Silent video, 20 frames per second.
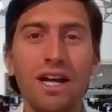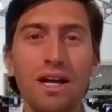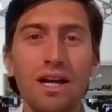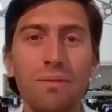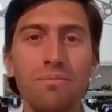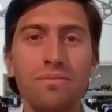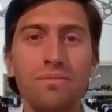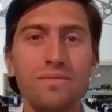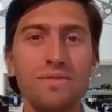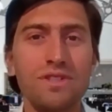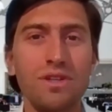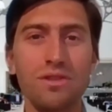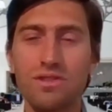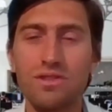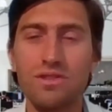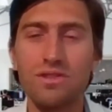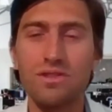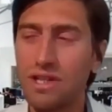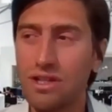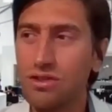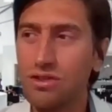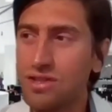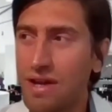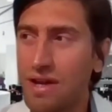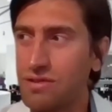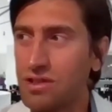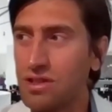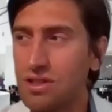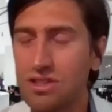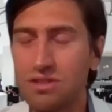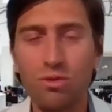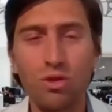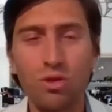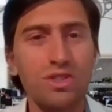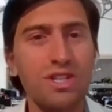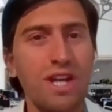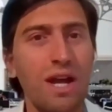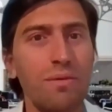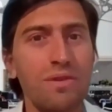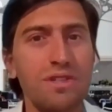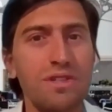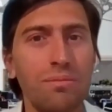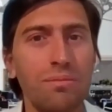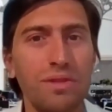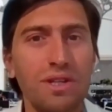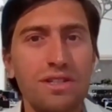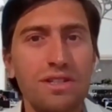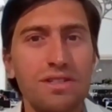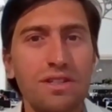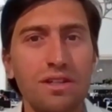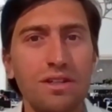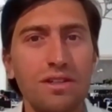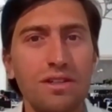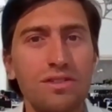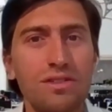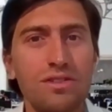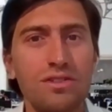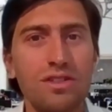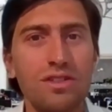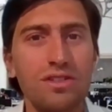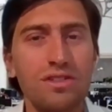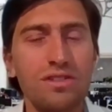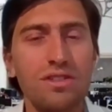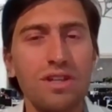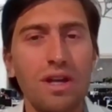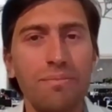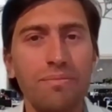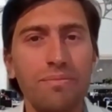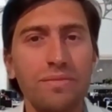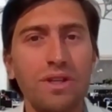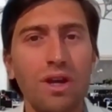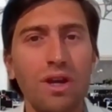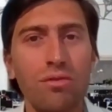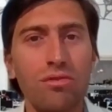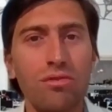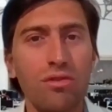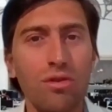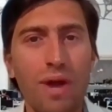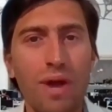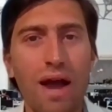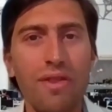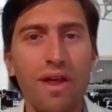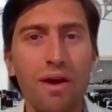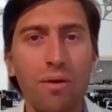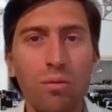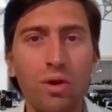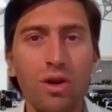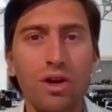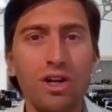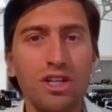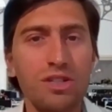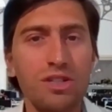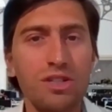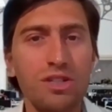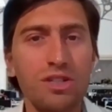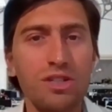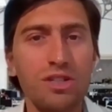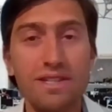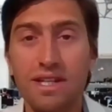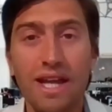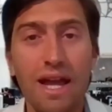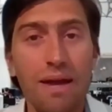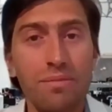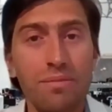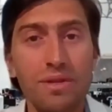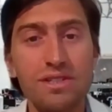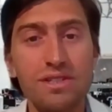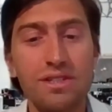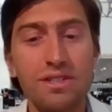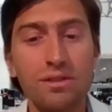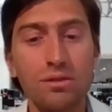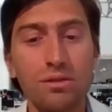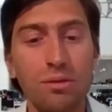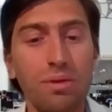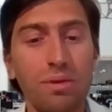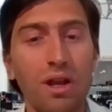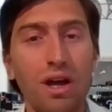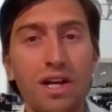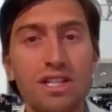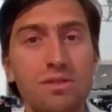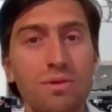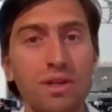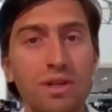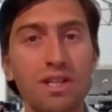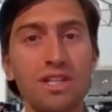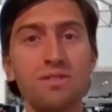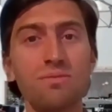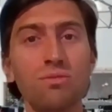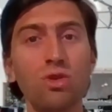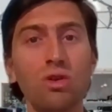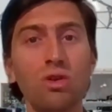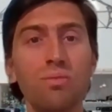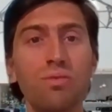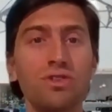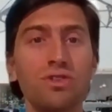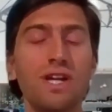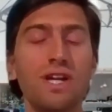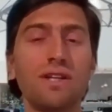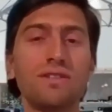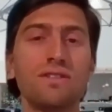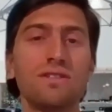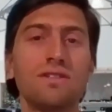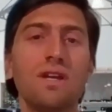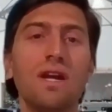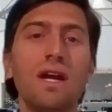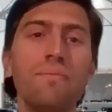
So it's certainly good to have a small chat with somebody to just go through how that works. But yes, it can be still applied to any smaller projects.